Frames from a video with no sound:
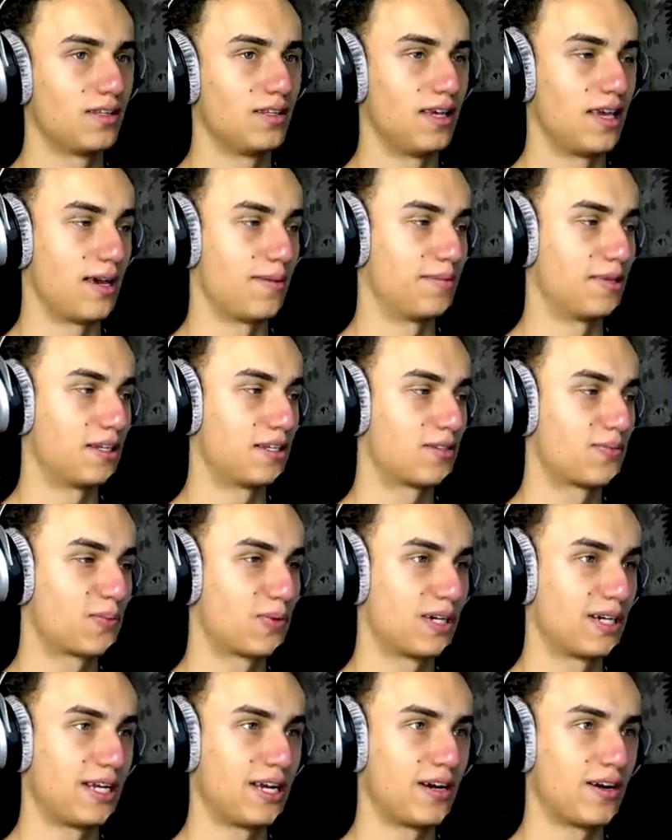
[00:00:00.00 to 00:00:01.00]
Yeah, but it's
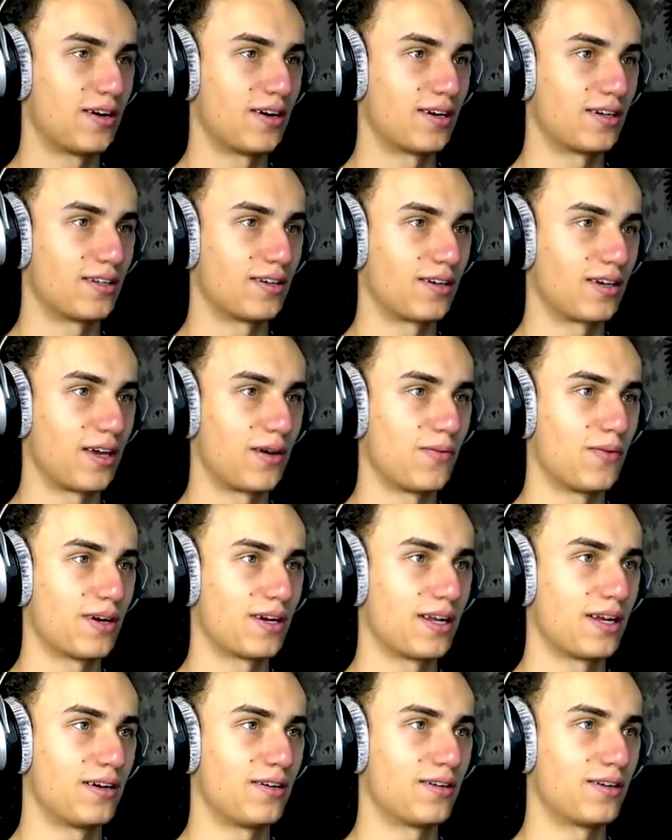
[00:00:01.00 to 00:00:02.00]
pretty hard. Okay, where
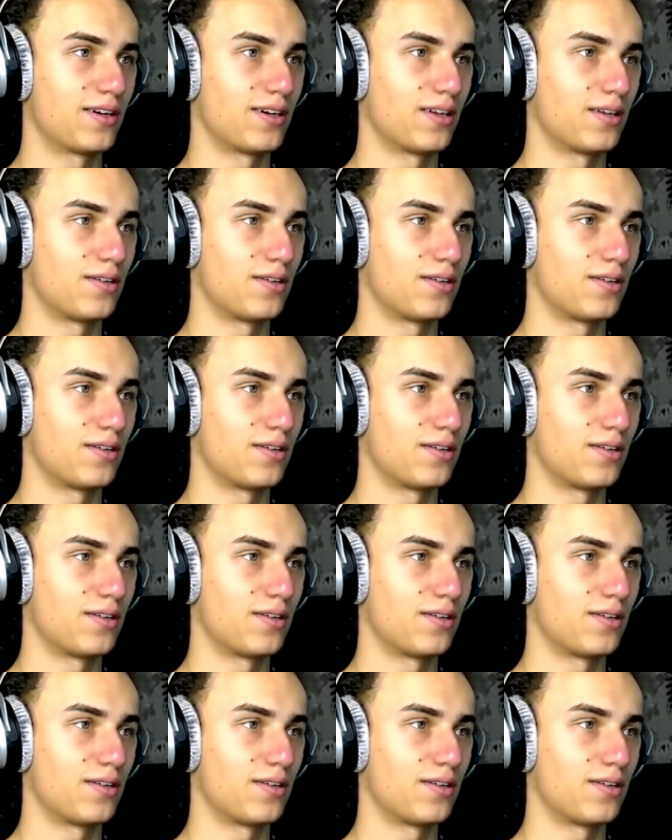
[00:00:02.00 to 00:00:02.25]
the hell are you? You